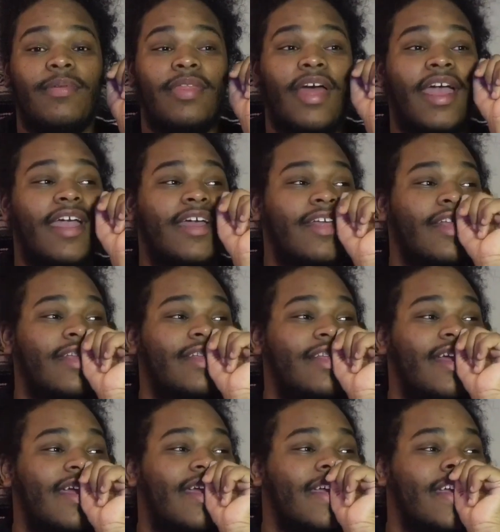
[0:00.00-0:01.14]
But like,
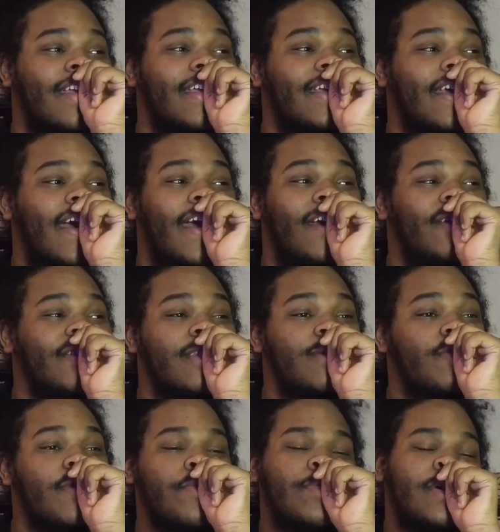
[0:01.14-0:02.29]
I don't
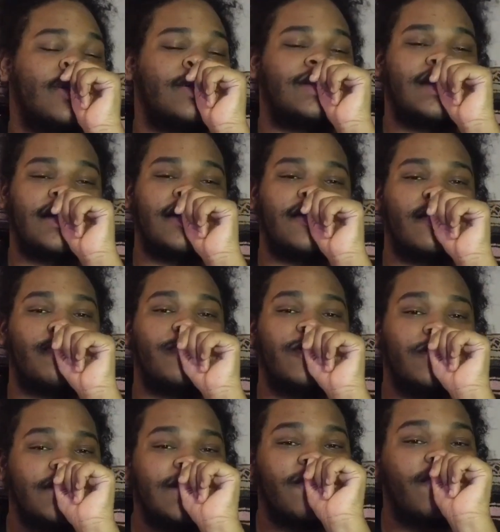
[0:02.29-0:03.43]
think people understand, you know,
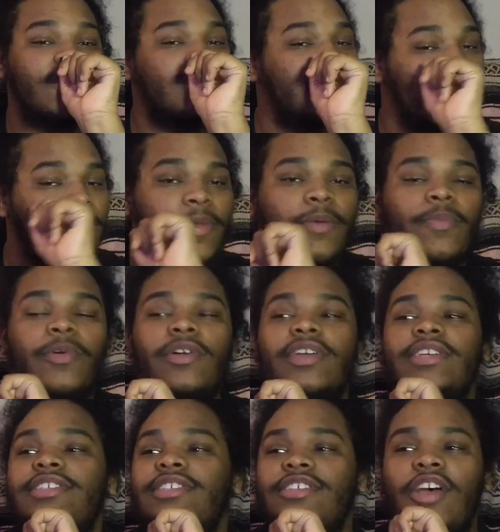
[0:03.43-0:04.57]
music for some people
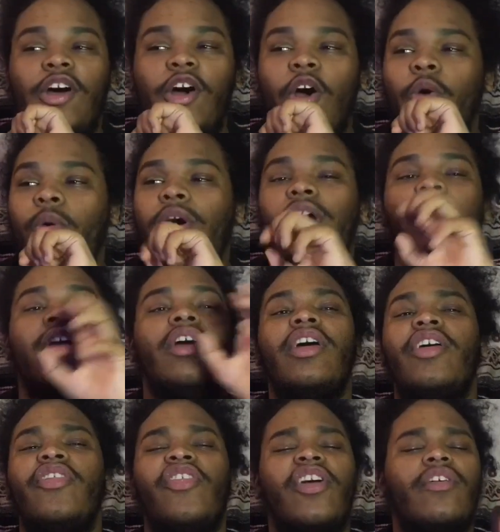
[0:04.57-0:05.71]
is so
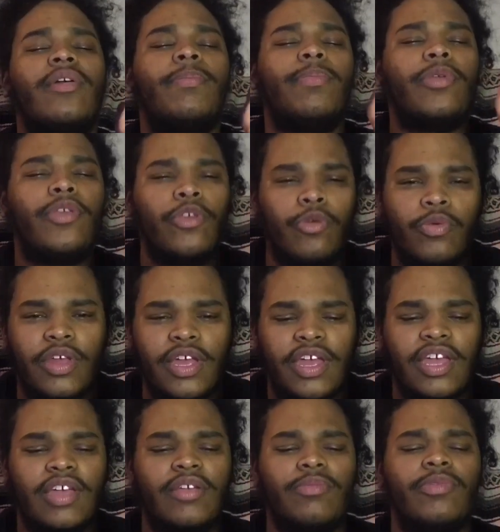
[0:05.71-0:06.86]
therapeutic.